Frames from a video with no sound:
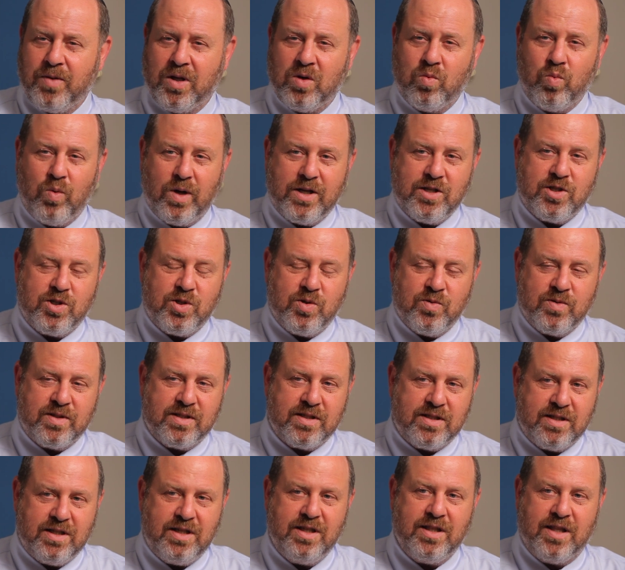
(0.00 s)
And once you
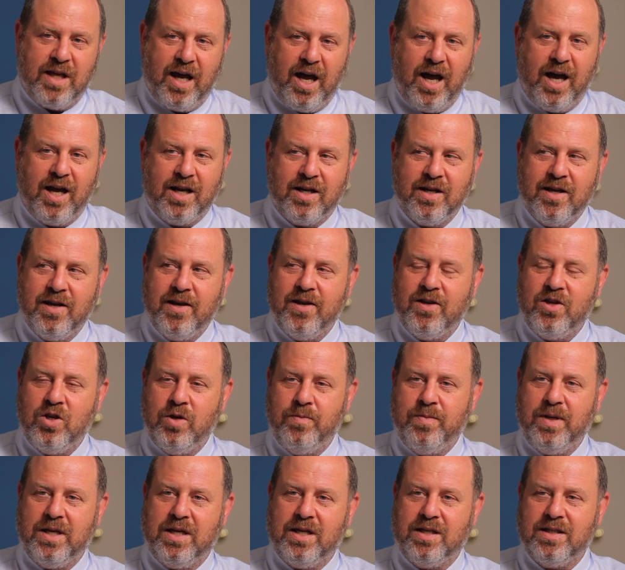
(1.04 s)
see that, you
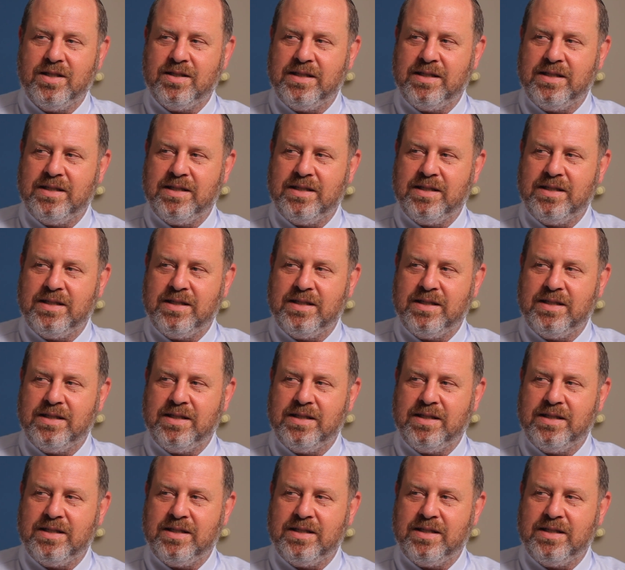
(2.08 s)
begin to